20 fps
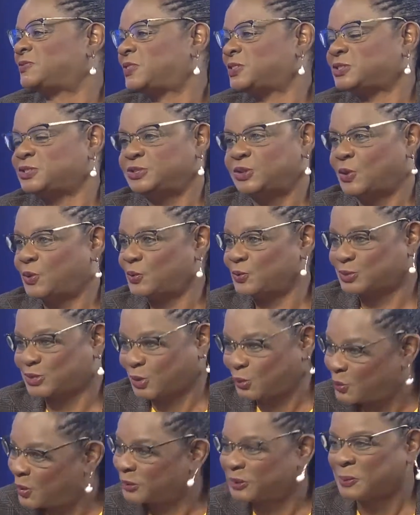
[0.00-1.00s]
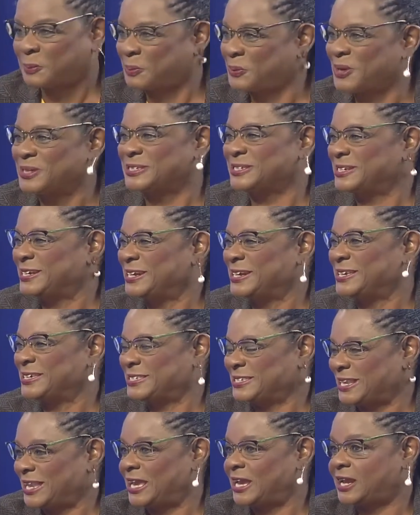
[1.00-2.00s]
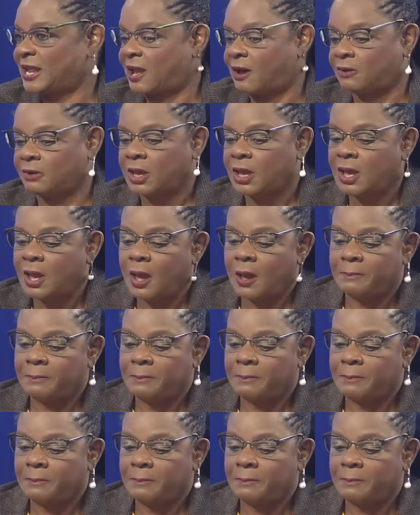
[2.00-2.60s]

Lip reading: of us knows what the president has laid out.